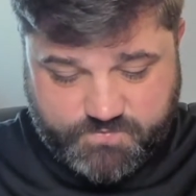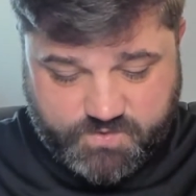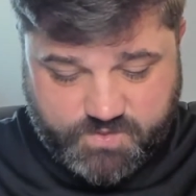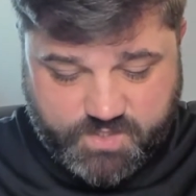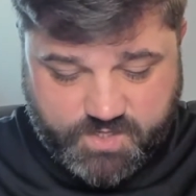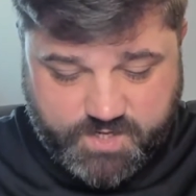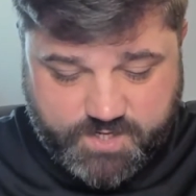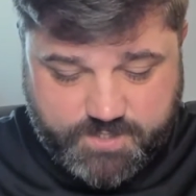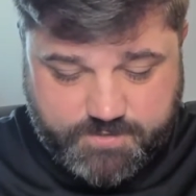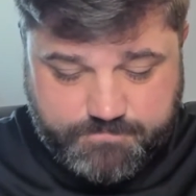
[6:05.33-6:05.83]

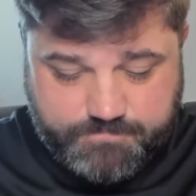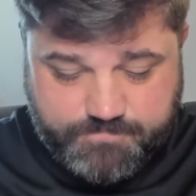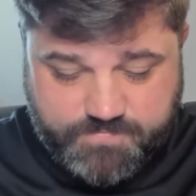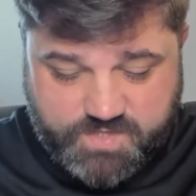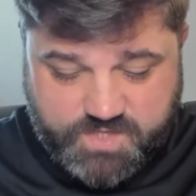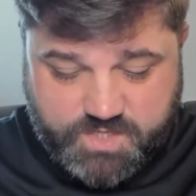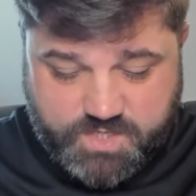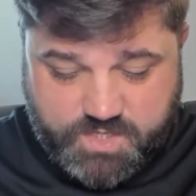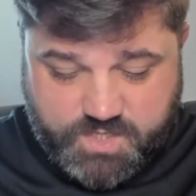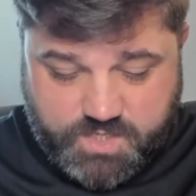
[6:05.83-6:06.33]
Okay?
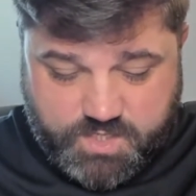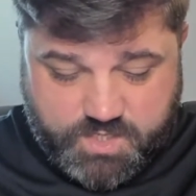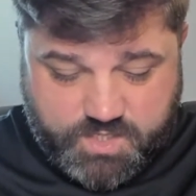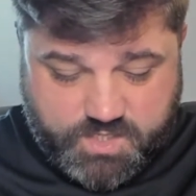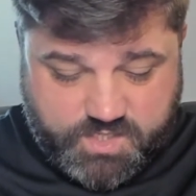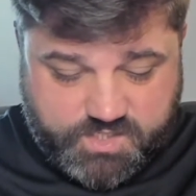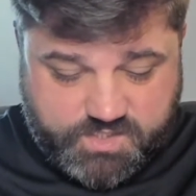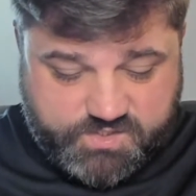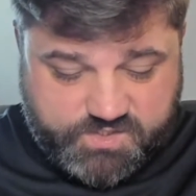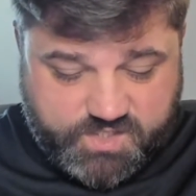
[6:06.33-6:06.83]

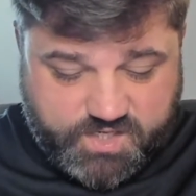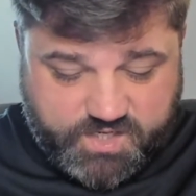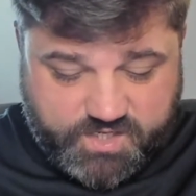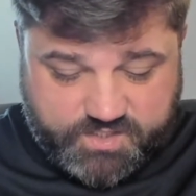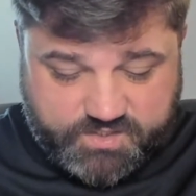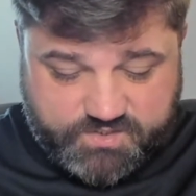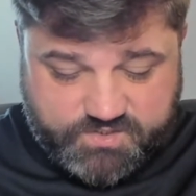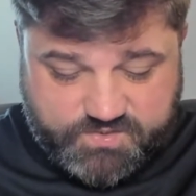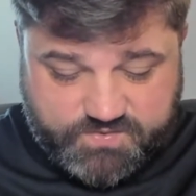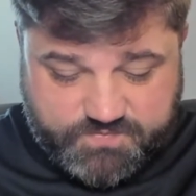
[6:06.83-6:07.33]
It
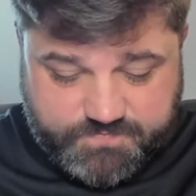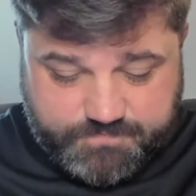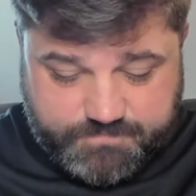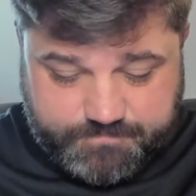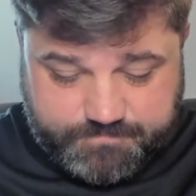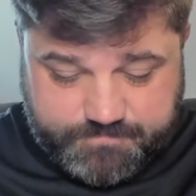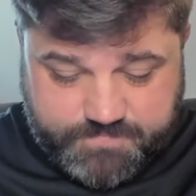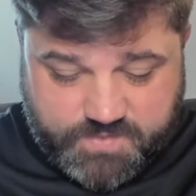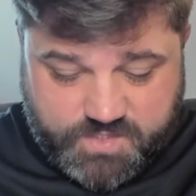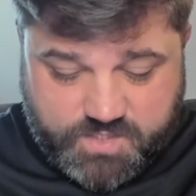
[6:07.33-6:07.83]
says,
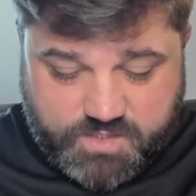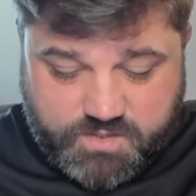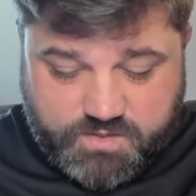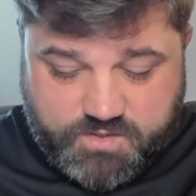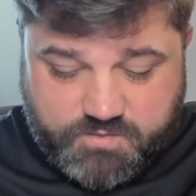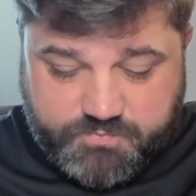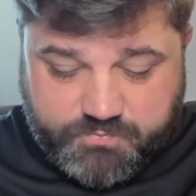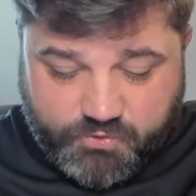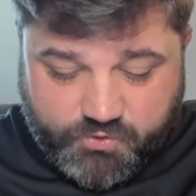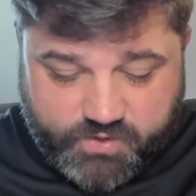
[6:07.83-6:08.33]

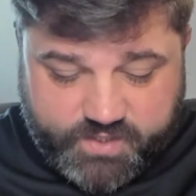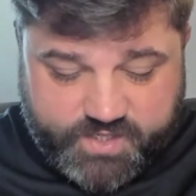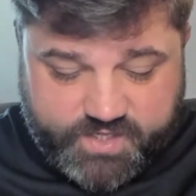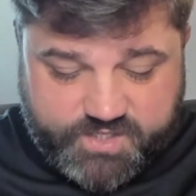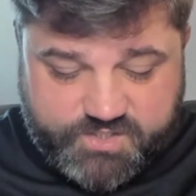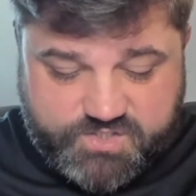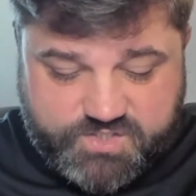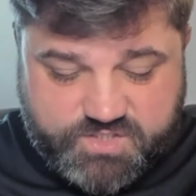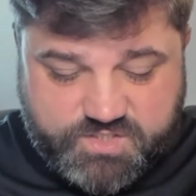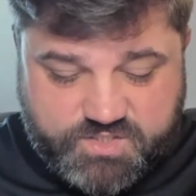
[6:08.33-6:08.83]
"The
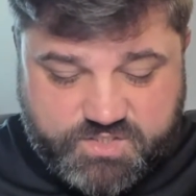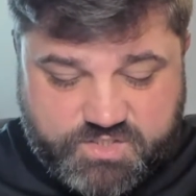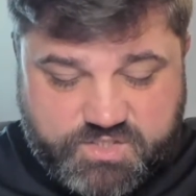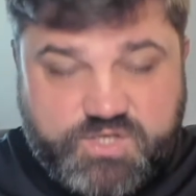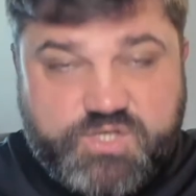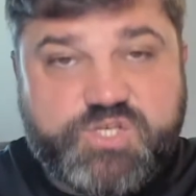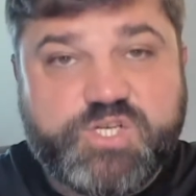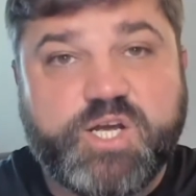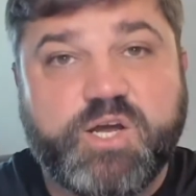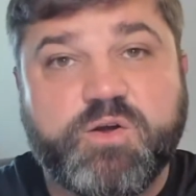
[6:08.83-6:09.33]
priest
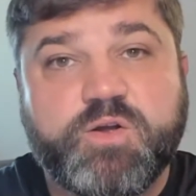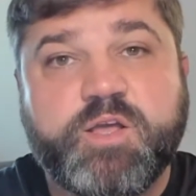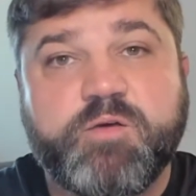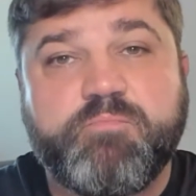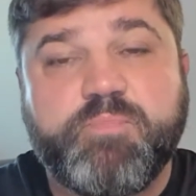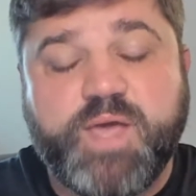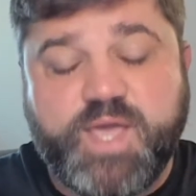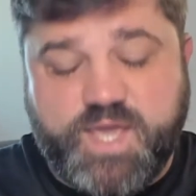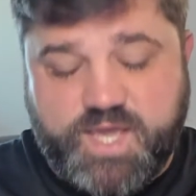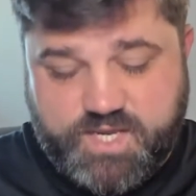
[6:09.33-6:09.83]
shall
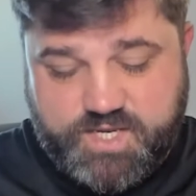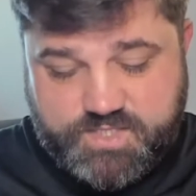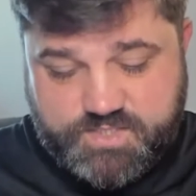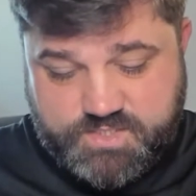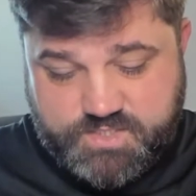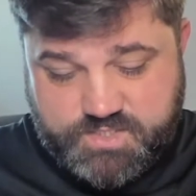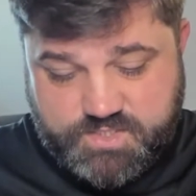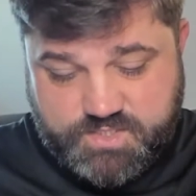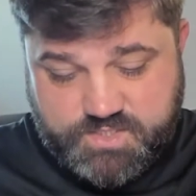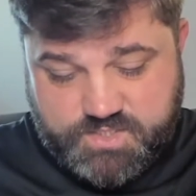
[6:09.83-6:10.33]

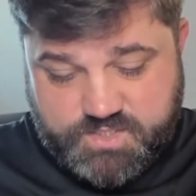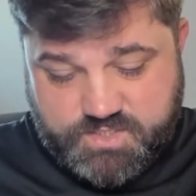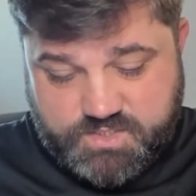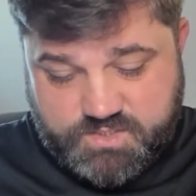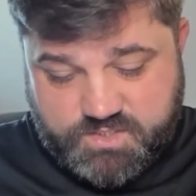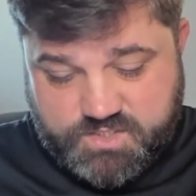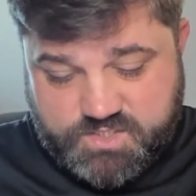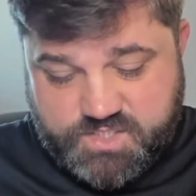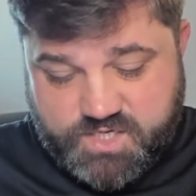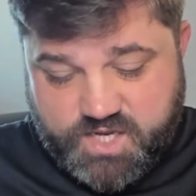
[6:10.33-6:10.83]
command
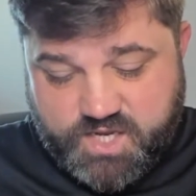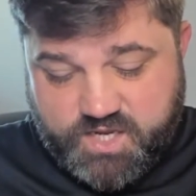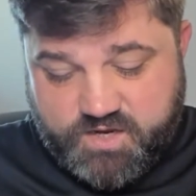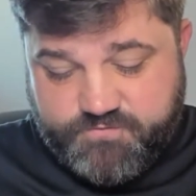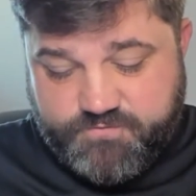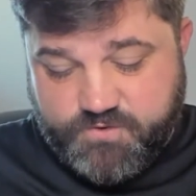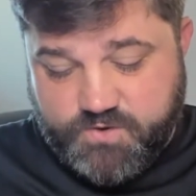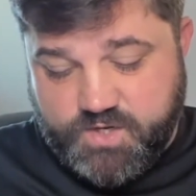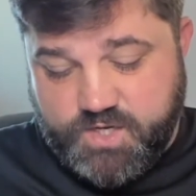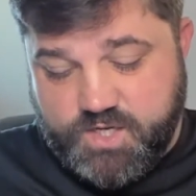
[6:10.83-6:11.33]
to take
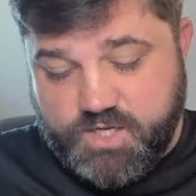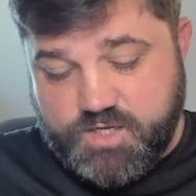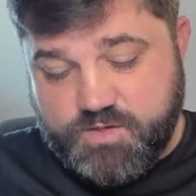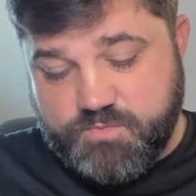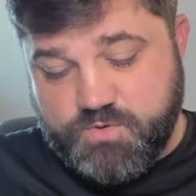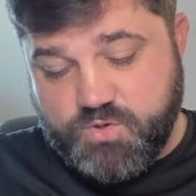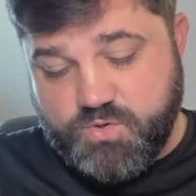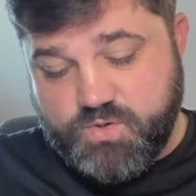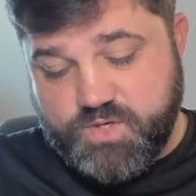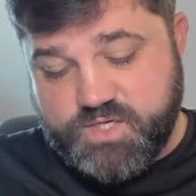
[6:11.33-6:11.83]
for
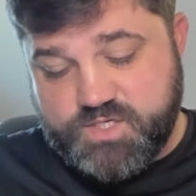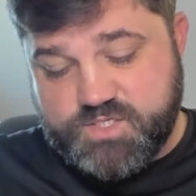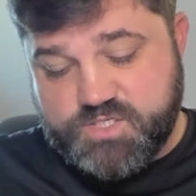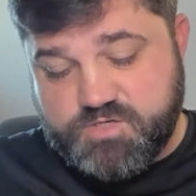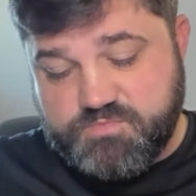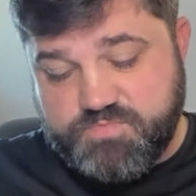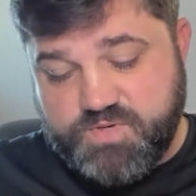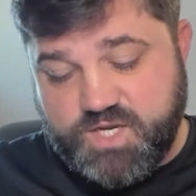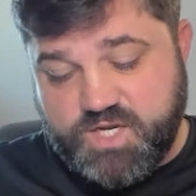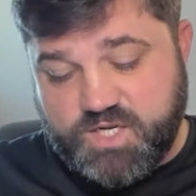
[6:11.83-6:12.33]
him who is
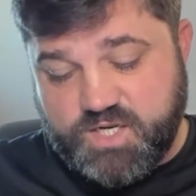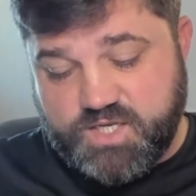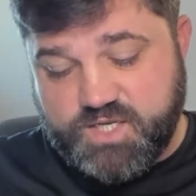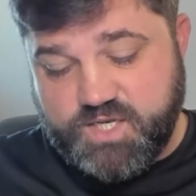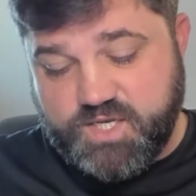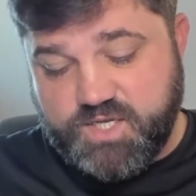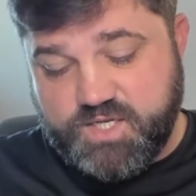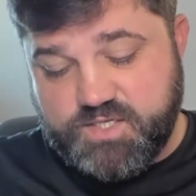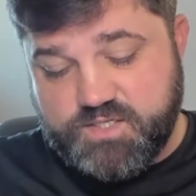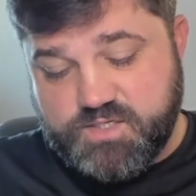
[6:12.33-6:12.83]
to be
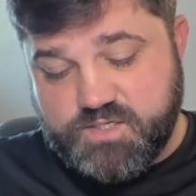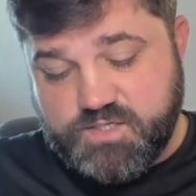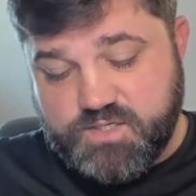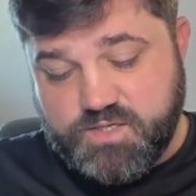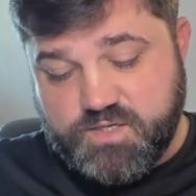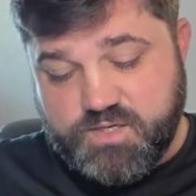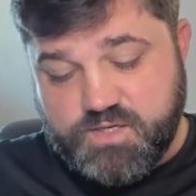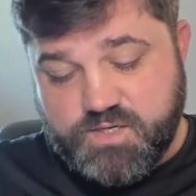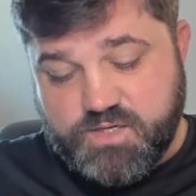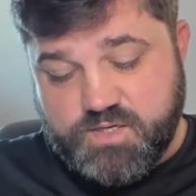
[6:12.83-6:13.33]
cleaned
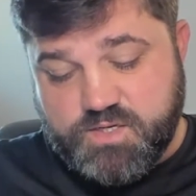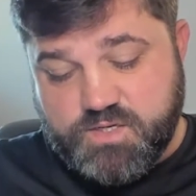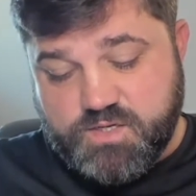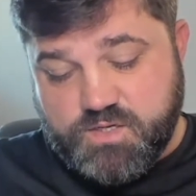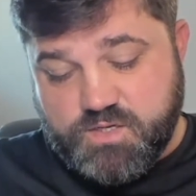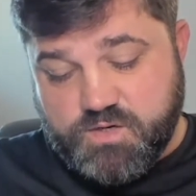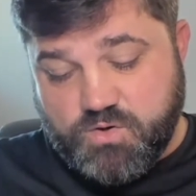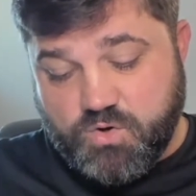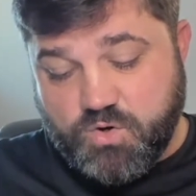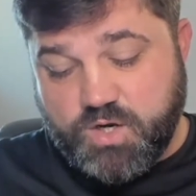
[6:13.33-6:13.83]

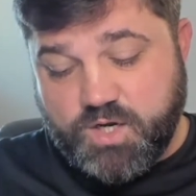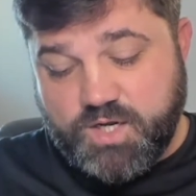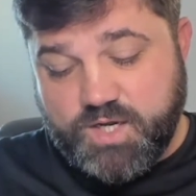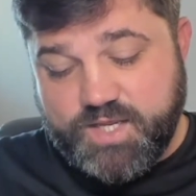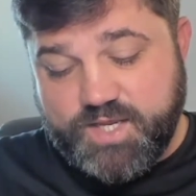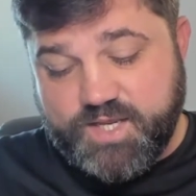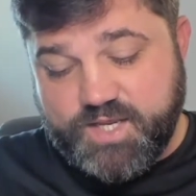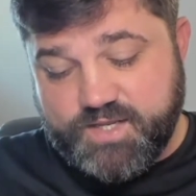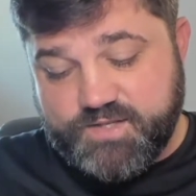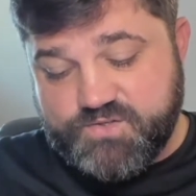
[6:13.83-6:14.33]
or
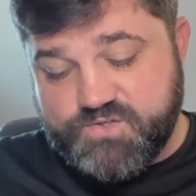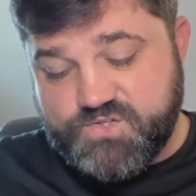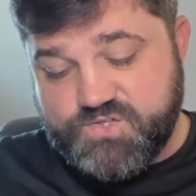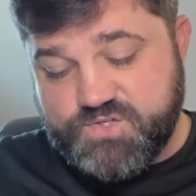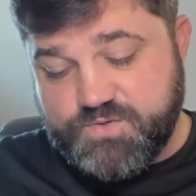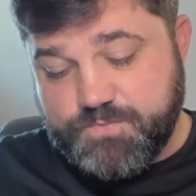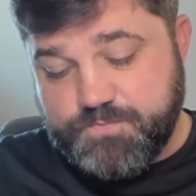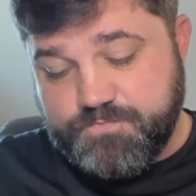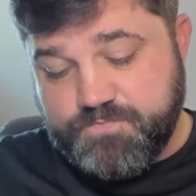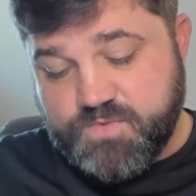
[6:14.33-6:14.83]

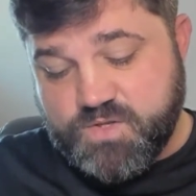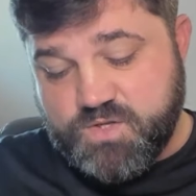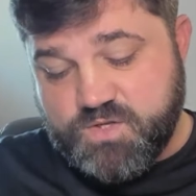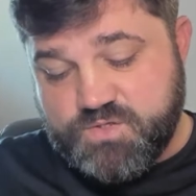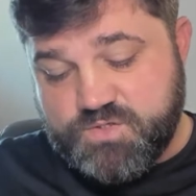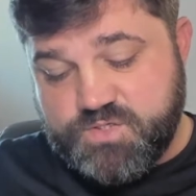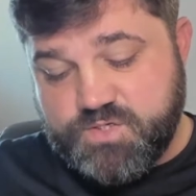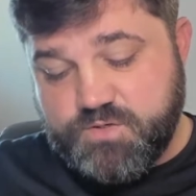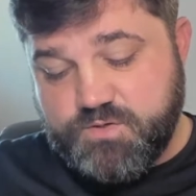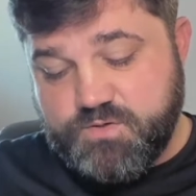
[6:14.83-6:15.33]
cleansed
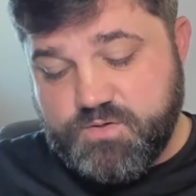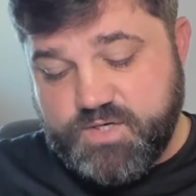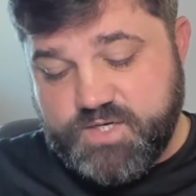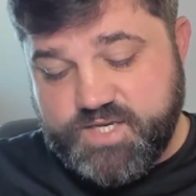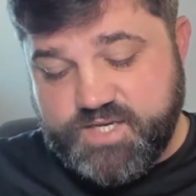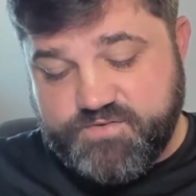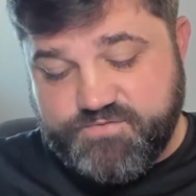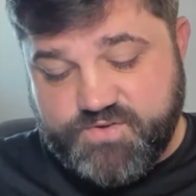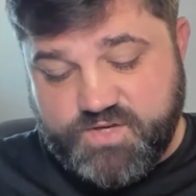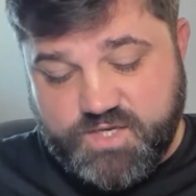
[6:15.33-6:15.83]
two
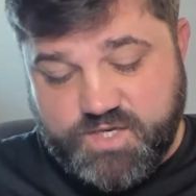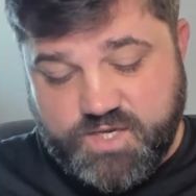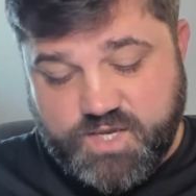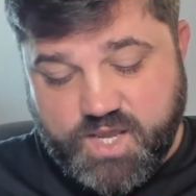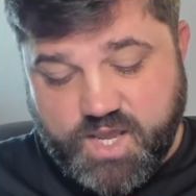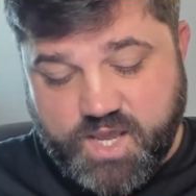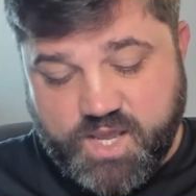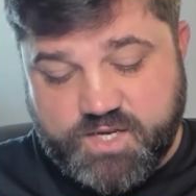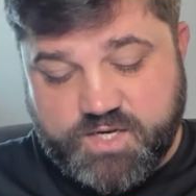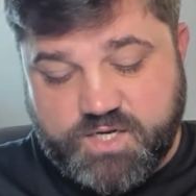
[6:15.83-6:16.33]
living
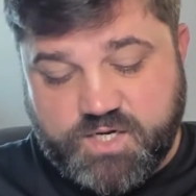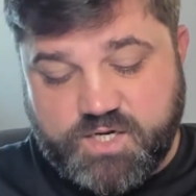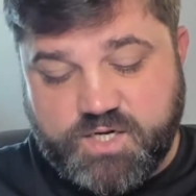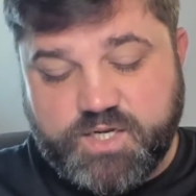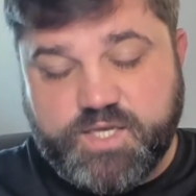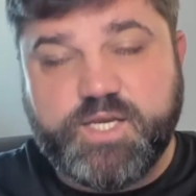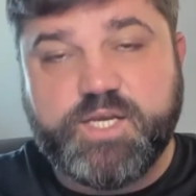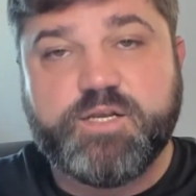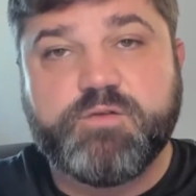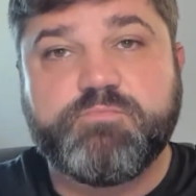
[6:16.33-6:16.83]
and
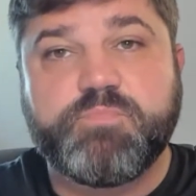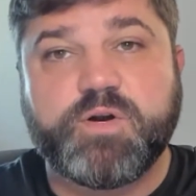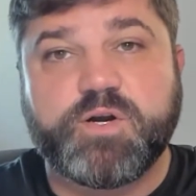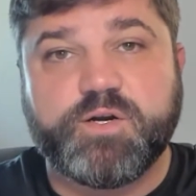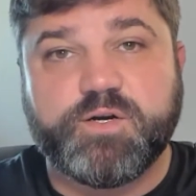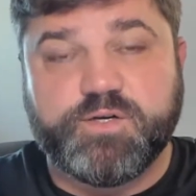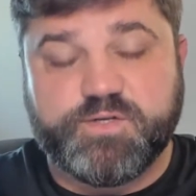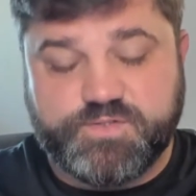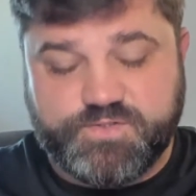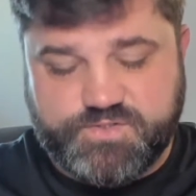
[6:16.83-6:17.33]
clean
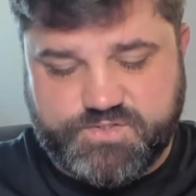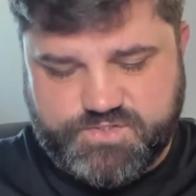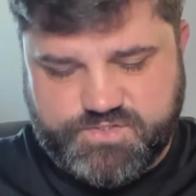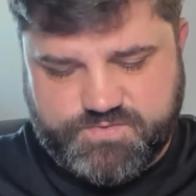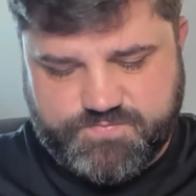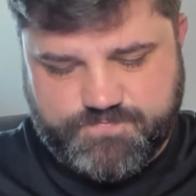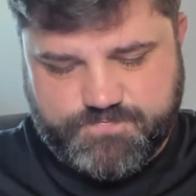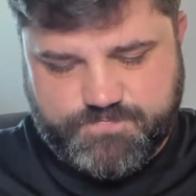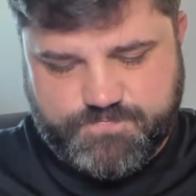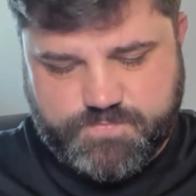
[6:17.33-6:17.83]

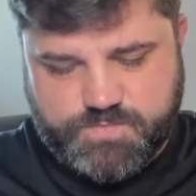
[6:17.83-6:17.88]
birds,